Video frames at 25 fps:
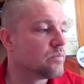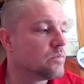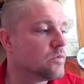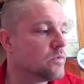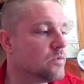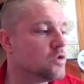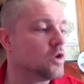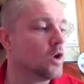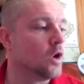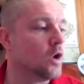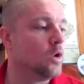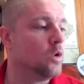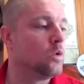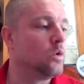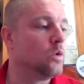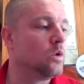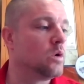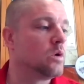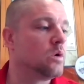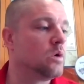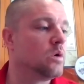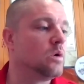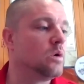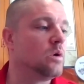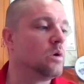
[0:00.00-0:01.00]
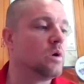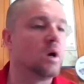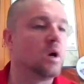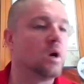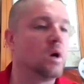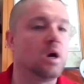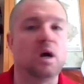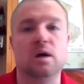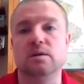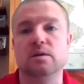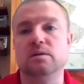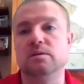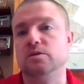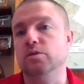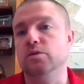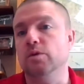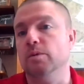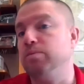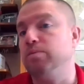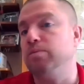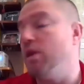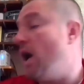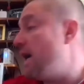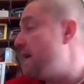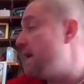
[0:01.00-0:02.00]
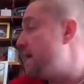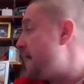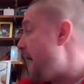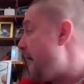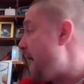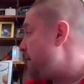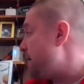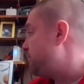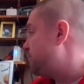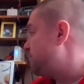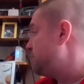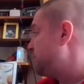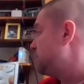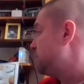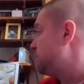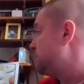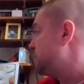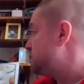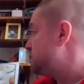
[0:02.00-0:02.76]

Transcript: So to apply gap filler,